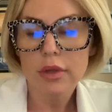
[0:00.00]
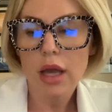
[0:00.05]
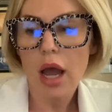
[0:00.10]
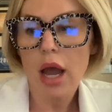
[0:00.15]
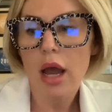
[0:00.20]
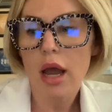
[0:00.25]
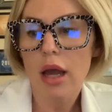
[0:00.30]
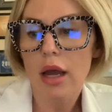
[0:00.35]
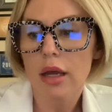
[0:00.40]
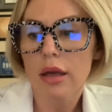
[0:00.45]

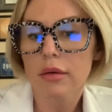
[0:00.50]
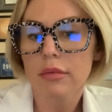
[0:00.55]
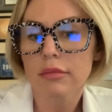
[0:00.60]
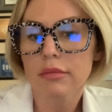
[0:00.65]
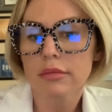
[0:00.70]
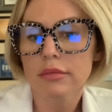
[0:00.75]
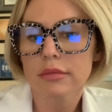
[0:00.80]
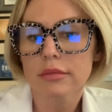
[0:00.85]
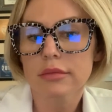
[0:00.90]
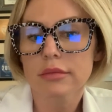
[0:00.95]

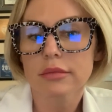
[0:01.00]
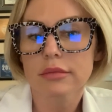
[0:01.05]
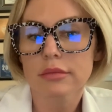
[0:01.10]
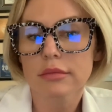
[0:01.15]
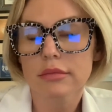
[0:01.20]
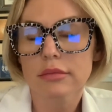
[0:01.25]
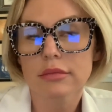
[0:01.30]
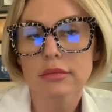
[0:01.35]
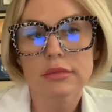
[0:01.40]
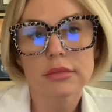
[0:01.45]
Add
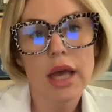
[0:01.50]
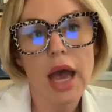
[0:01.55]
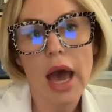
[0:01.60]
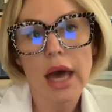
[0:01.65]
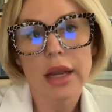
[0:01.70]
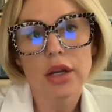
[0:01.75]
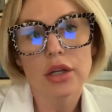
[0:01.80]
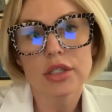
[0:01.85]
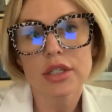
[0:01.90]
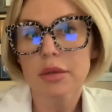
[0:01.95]

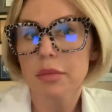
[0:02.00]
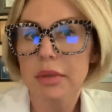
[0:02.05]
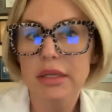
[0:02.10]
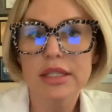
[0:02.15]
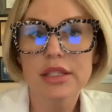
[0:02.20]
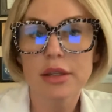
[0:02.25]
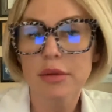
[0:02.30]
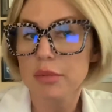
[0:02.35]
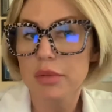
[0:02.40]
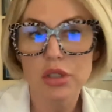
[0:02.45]
on to my
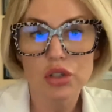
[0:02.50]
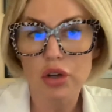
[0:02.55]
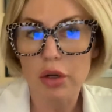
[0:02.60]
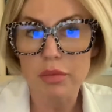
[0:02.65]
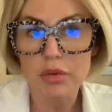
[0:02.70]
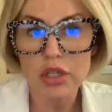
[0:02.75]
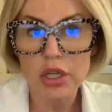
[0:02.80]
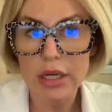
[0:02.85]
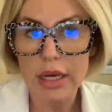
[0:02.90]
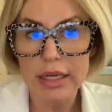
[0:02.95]

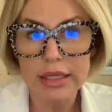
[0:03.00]
subscription.